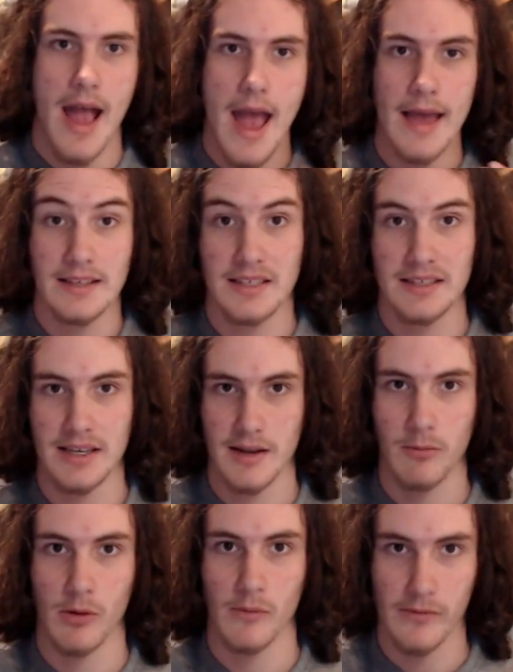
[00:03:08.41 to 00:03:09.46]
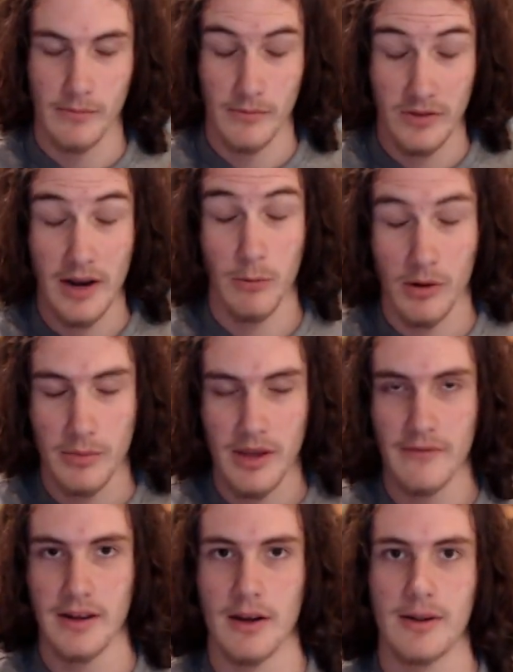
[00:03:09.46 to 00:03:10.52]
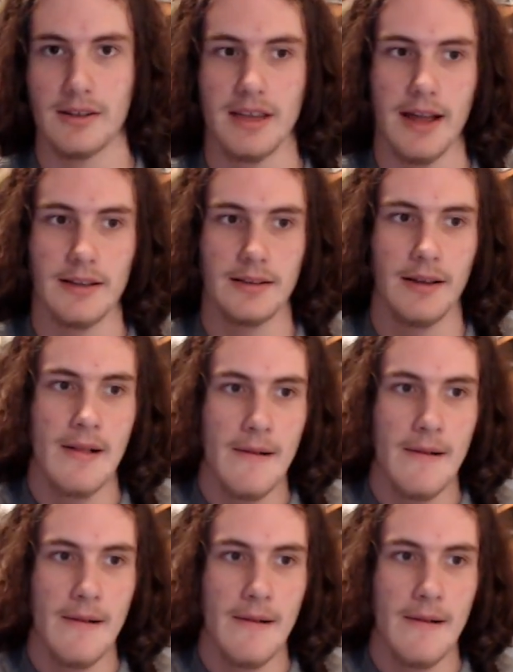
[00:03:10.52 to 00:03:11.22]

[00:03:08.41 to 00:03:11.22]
and as I said, there will be a video at the end.